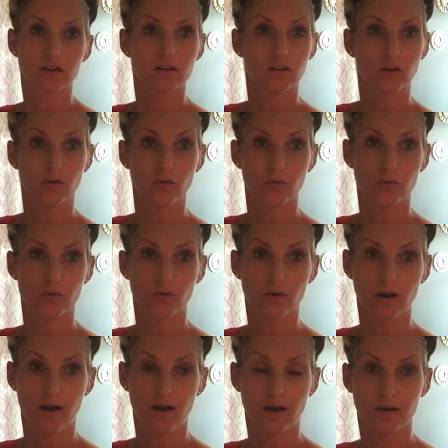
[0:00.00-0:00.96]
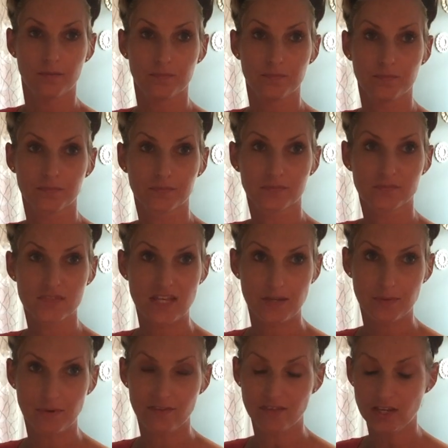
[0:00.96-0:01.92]
go
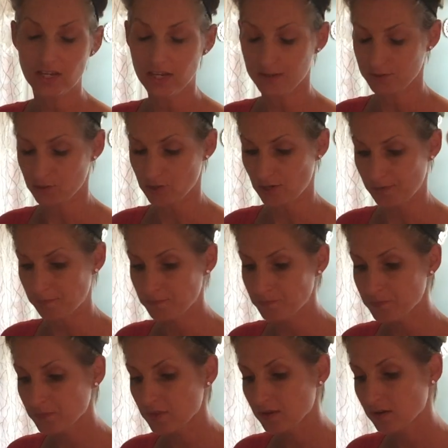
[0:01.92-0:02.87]
take my vacation.